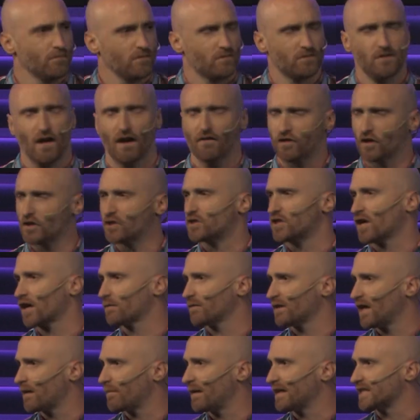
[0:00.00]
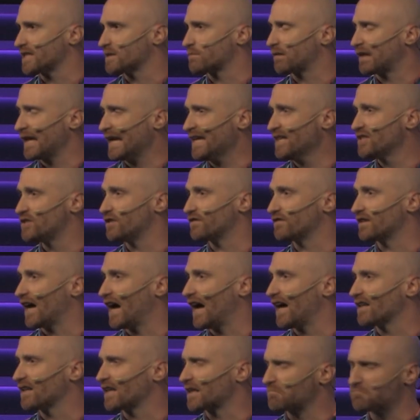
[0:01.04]
I've heard you talk a lot about these plans you've
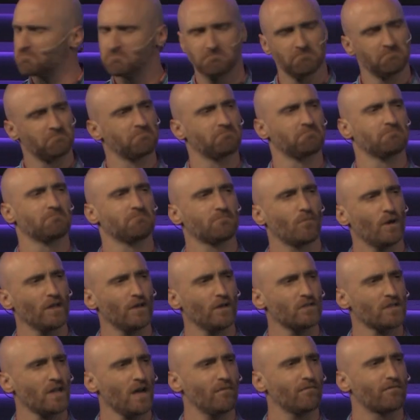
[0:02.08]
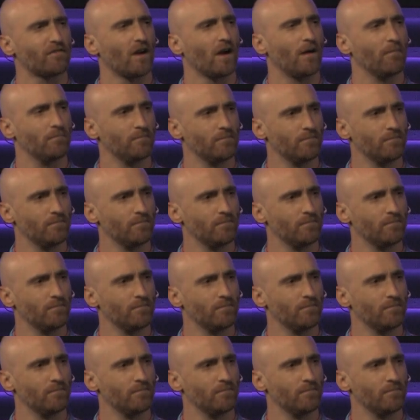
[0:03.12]
got. Like, where'd those come from?